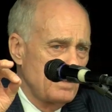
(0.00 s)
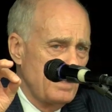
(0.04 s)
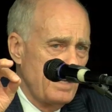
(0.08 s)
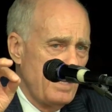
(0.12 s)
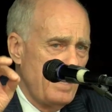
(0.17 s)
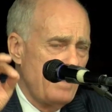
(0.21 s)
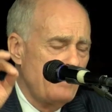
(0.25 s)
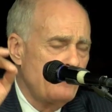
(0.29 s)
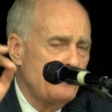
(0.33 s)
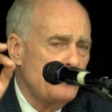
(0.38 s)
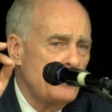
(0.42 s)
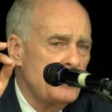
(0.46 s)

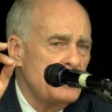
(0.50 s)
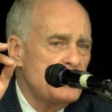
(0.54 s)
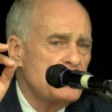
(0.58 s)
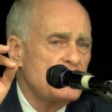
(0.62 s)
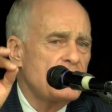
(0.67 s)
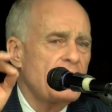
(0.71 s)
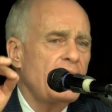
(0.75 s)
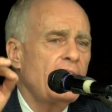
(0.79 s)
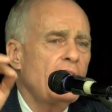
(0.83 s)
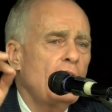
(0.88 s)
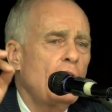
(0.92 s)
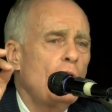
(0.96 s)
Every
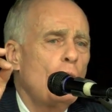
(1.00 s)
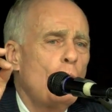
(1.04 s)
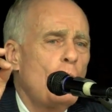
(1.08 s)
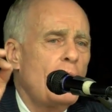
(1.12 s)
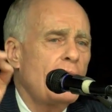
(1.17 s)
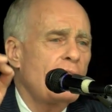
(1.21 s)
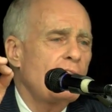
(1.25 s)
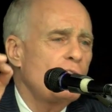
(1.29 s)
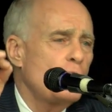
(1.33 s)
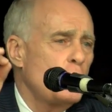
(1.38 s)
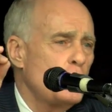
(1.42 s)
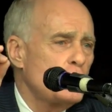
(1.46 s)
single
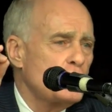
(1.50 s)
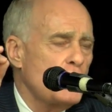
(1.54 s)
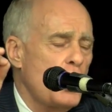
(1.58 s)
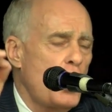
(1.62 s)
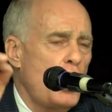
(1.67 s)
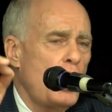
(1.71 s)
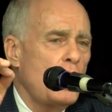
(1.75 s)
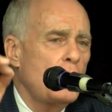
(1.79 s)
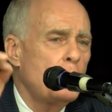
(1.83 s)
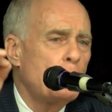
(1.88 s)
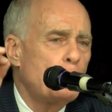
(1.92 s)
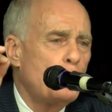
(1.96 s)
one of those
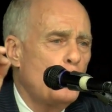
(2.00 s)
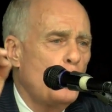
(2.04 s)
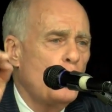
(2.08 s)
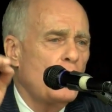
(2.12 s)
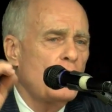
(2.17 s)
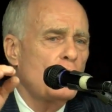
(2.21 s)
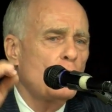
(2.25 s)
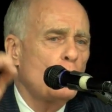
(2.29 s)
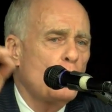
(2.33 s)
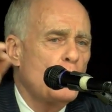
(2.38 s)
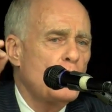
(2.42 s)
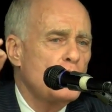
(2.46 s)

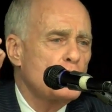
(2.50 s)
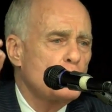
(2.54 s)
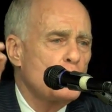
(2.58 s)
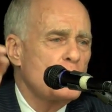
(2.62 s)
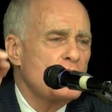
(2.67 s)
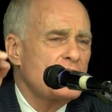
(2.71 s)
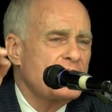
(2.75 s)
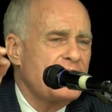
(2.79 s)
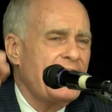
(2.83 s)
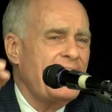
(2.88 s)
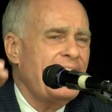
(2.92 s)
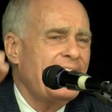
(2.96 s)
all-important words
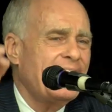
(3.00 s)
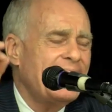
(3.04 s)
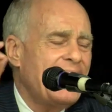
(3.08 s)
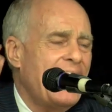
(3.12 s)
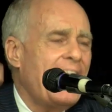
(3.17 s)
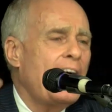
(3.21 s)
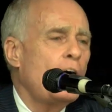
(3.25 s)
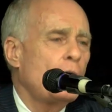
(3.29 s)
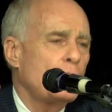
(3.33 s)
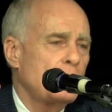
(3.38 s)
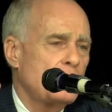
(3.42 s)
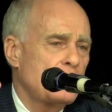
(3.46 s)
was taken
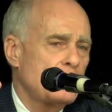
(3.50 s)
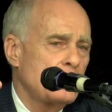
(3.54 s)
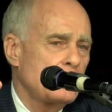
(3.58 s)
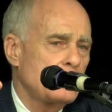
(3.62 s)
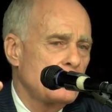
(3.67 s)
out.